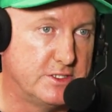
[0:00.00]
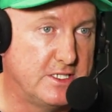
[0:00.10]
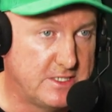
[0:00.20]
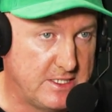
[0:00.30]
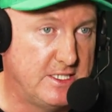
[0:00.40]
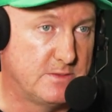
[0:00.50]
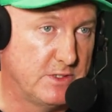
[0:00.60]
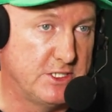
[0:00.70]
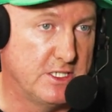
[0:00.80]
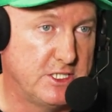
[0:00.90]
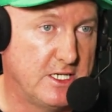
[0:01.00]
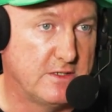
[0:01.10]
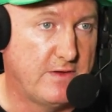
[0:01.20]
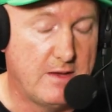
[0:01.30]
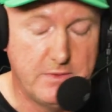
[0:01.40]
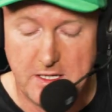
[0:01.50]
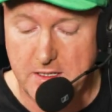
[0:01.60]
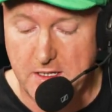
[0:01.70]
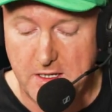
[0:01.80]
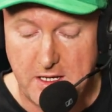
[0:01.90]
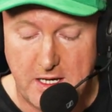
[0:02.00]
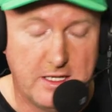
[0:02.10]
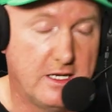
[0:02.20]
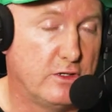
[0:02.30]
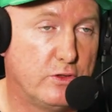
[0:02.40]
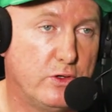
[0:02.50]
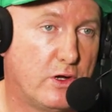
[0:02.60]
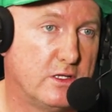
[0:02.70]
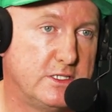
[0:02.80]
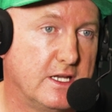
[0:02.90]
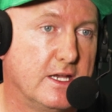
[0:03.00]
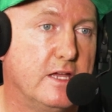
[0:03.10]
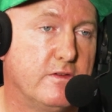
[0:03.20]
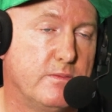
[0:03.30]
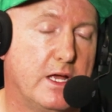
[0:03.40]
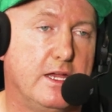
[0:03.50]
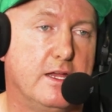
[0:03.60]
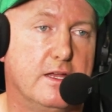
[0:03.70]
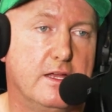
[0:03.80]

or a 66% chance of happening, and you're getting two dollars, you're getting even money.